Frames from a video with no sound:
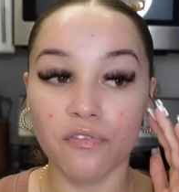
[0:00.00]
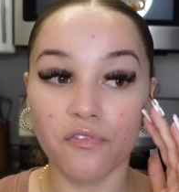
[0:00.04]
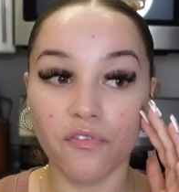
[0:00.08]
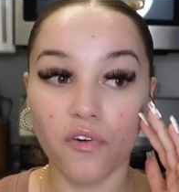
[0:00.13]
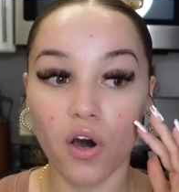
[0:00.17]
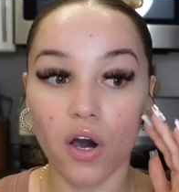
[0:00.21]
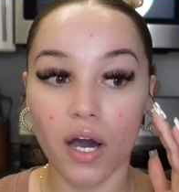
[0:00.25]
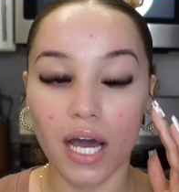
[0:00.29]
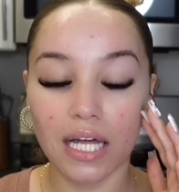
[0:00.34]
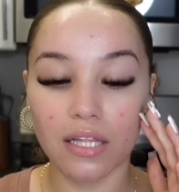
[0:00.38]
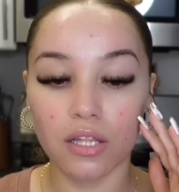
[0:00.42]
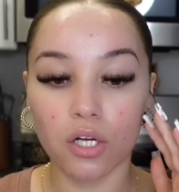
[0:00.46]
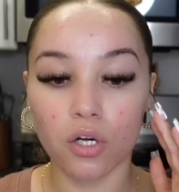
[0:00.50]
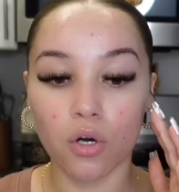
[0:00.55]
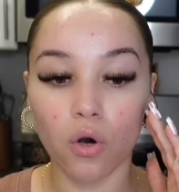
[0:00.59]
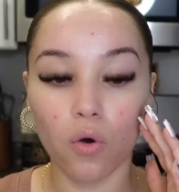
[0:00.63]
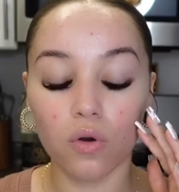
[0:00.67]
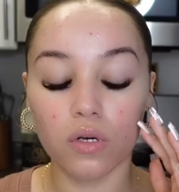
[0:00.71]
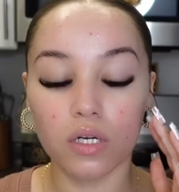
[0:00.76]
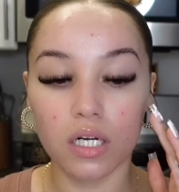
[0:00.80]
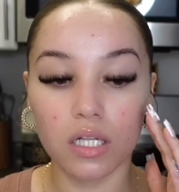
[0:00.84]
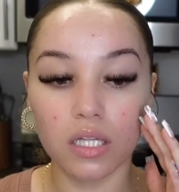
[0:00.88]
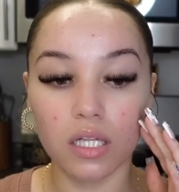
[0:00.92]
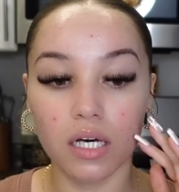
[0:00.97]
fought at the
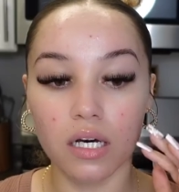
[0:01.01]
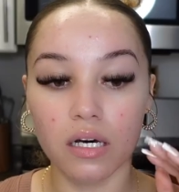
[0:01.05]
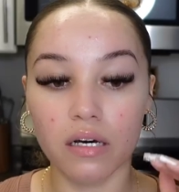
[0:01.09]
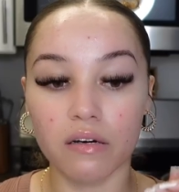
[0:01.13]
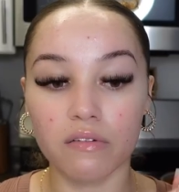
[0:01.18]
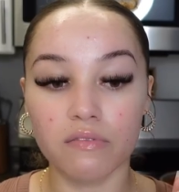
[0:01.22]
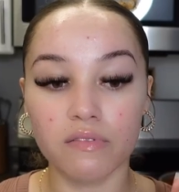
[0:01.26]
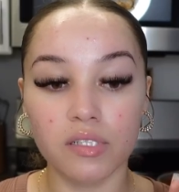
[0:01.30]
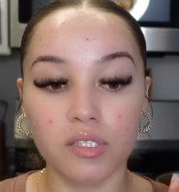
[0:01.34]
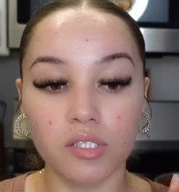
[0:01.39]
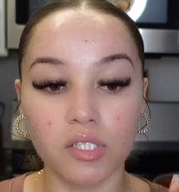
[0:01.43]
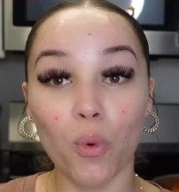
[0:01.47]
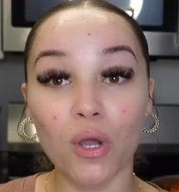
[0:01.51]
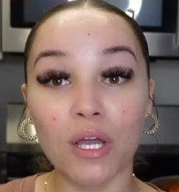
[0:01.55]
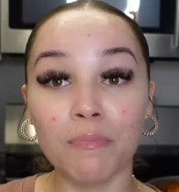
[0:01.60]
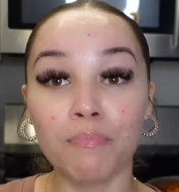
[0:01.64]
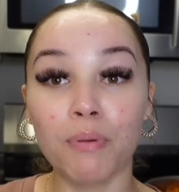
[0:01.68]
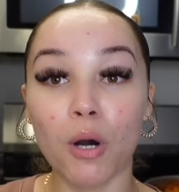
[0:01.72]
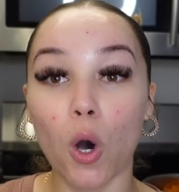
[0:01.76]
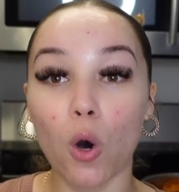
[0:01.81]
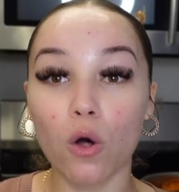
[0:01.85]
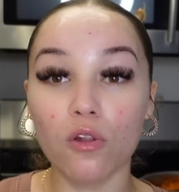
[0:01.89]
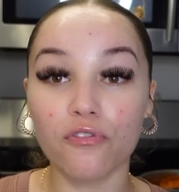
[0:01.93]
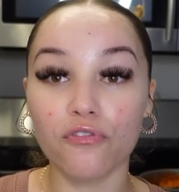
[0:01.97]
Golden Gloves. We
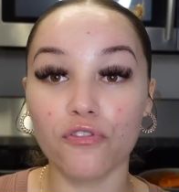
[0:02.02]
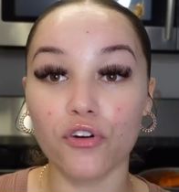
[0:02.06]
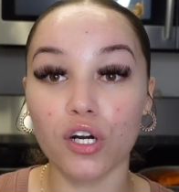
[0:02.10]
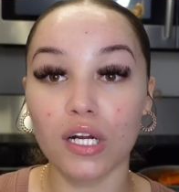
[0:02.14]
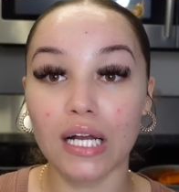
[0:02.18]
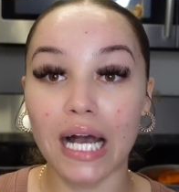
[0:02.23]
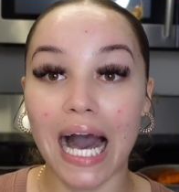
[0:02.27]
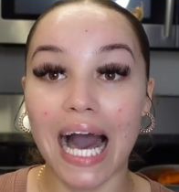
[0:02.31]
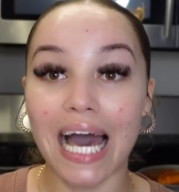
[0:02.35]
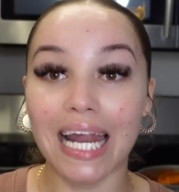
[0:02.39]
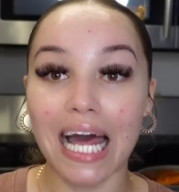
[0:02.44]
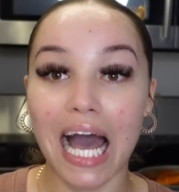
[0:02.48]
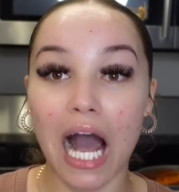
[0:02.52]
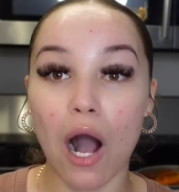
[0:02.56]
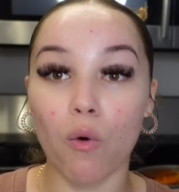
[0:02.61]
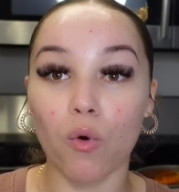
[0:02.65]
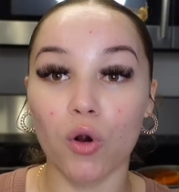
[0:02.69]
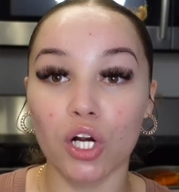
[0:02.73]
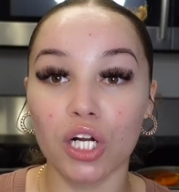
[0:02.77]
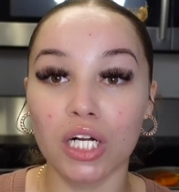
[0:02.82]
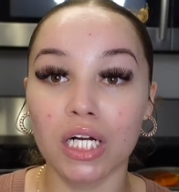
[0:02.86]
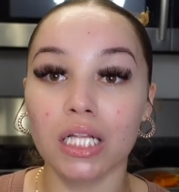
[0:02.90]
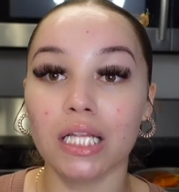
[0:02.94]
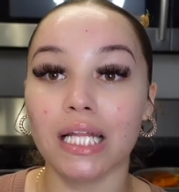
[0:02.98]
both forgot
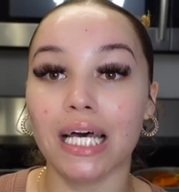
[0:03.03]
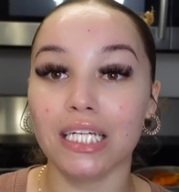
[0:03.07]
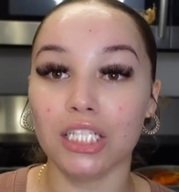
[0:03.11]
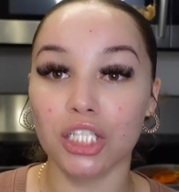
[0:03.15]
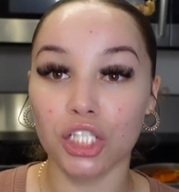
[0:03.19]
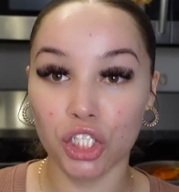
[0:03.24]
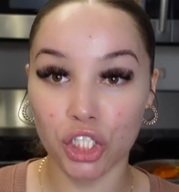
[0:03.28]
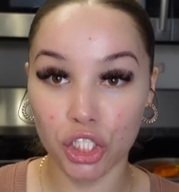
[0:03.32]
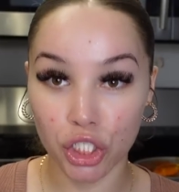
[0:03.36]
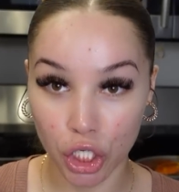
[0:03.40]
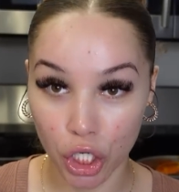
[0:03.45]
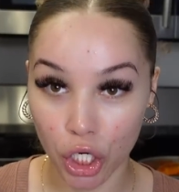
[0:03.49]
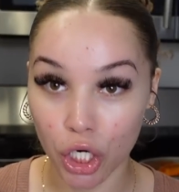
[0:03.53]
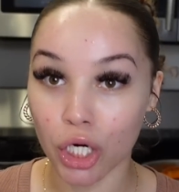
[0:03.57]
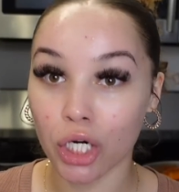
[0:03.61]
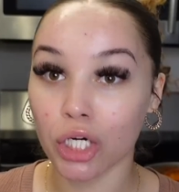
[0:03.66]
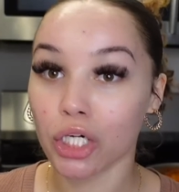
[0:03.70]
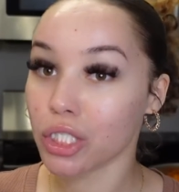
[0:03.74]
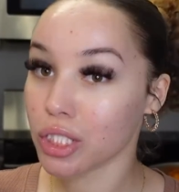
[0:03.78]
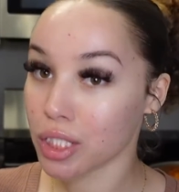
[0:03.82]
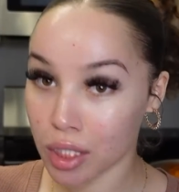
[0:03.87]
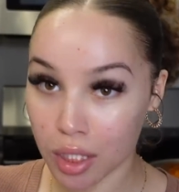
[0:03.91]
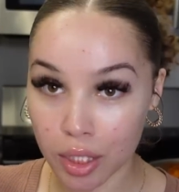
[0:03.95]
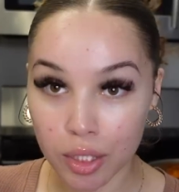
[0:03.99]
our cleanser
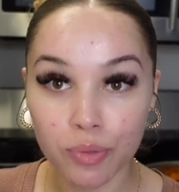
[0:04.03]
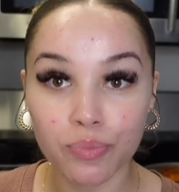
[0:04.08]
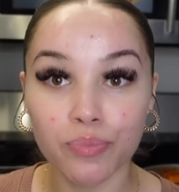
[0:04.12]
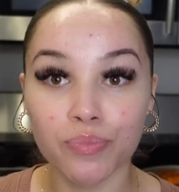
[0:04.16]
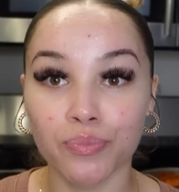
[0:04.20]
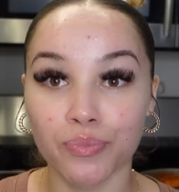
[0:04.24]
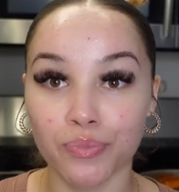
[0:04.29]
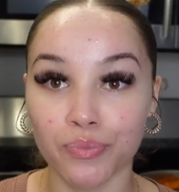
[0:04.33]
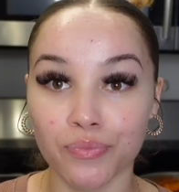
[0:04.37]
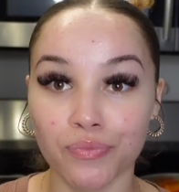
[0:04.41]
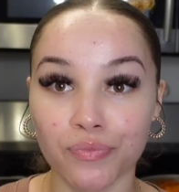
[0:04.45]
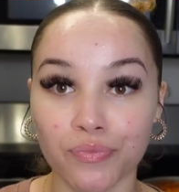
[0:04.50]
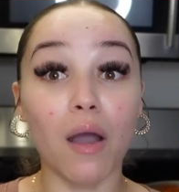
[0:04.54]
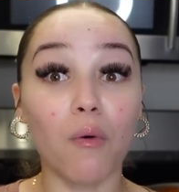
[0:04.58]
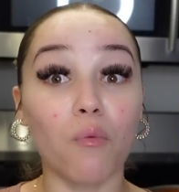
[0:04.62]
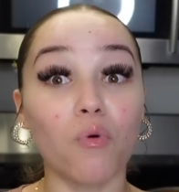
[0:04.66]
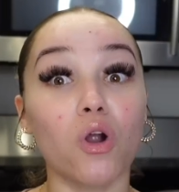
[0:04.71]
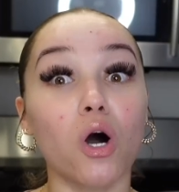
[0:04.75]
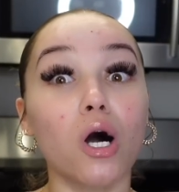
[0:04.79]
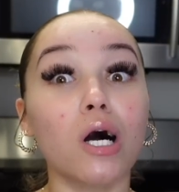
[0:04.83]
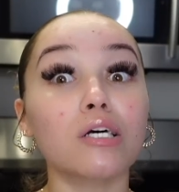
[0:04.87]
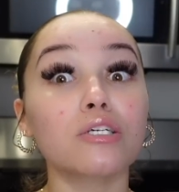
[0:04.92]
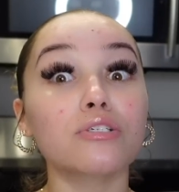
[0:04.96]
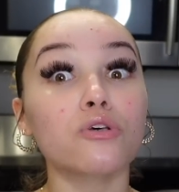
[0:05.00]
cleansers and we're
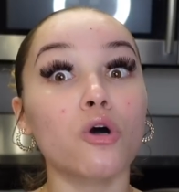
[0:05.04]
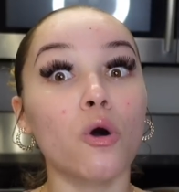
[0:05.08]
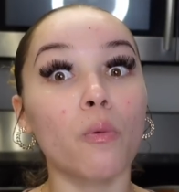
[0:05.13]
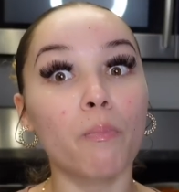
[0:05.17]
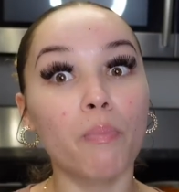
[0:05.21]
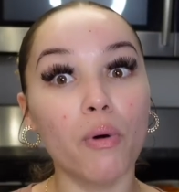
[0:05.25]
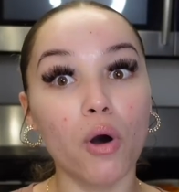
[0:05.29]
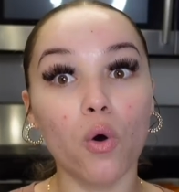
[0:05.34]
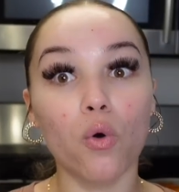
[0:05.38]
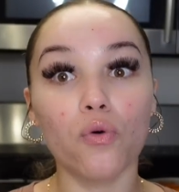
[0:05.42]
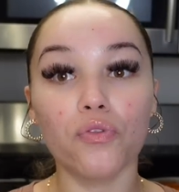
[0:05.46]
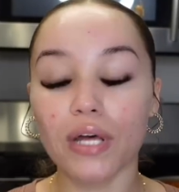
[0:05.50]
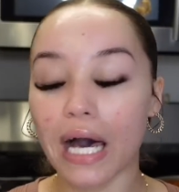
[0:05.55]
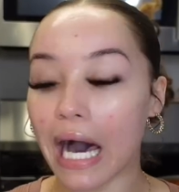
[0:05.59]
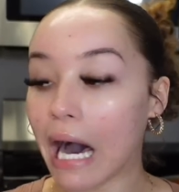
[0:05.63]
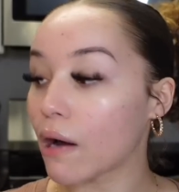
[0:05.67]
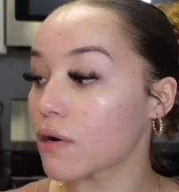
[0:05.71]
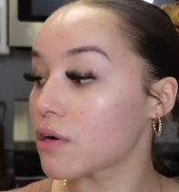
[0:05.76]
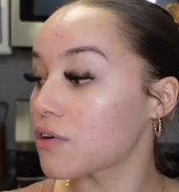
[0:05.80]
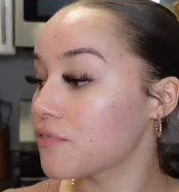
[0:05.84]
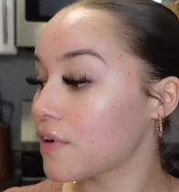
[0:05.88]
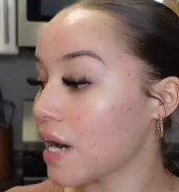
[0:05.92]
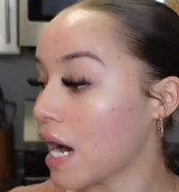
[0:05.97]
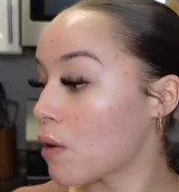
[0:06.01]
also both
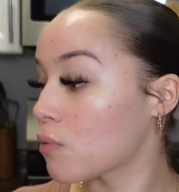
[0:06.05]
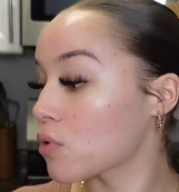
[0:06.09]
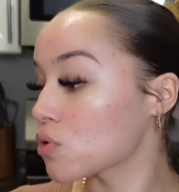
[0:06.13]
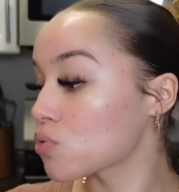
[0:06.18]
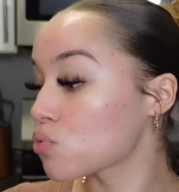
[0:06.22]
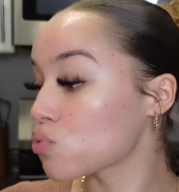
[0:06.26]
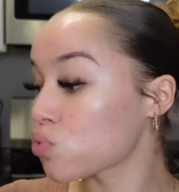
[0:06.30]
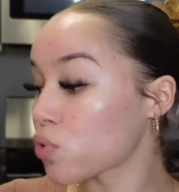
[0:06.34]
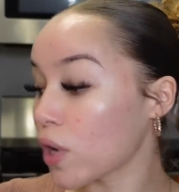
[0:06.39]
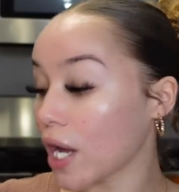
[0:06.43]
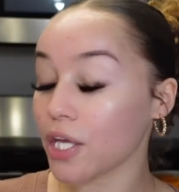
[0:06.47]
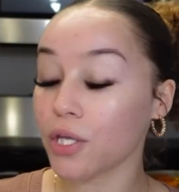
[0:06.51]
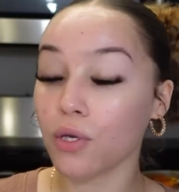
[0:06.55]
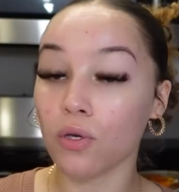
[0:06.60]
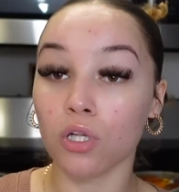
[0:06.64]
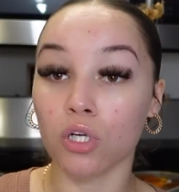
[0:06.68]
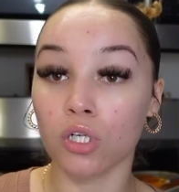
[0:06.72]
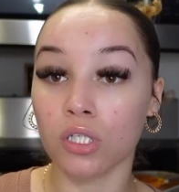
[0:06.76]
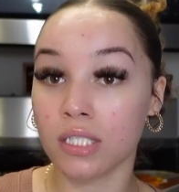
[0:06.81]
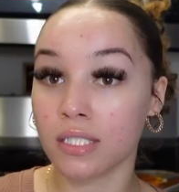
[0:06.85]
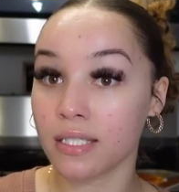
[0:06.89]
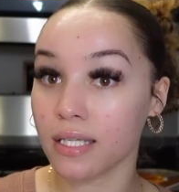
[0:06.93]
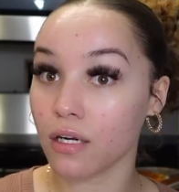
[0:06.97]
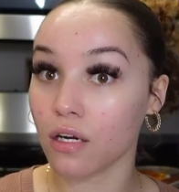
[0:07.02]
out of our regular
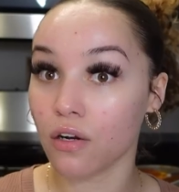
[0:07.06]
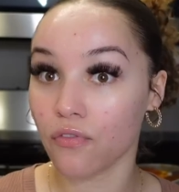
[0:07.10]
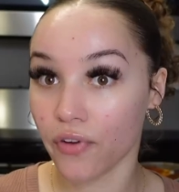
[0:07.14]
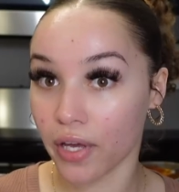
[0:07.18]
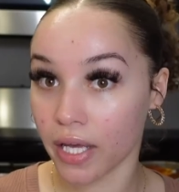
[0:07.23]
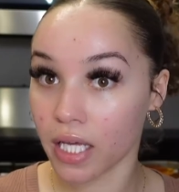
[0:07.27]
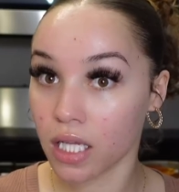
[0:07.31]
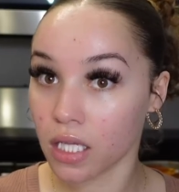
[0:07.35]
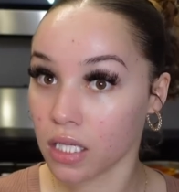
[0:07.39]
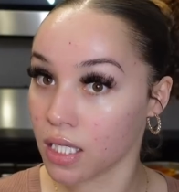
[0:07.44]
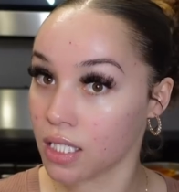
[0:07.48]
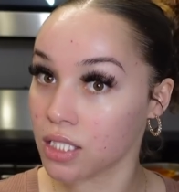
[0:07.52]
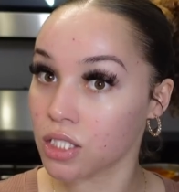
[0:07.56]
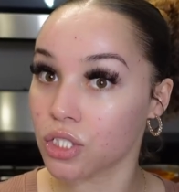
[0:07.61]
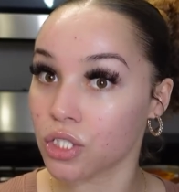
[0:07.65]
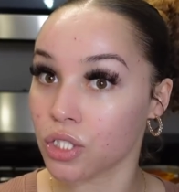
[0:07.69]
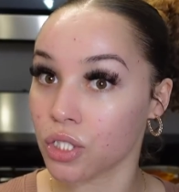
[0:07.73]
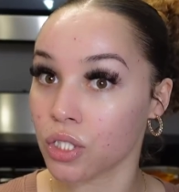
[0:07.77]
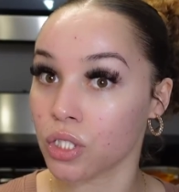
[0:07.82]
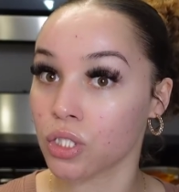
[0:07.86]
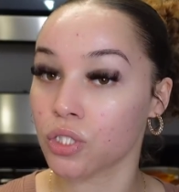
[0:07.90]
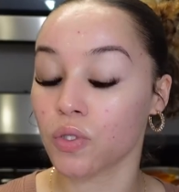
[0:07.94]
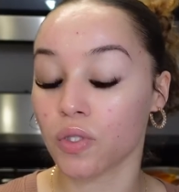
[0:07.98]
CeraVe cleansers.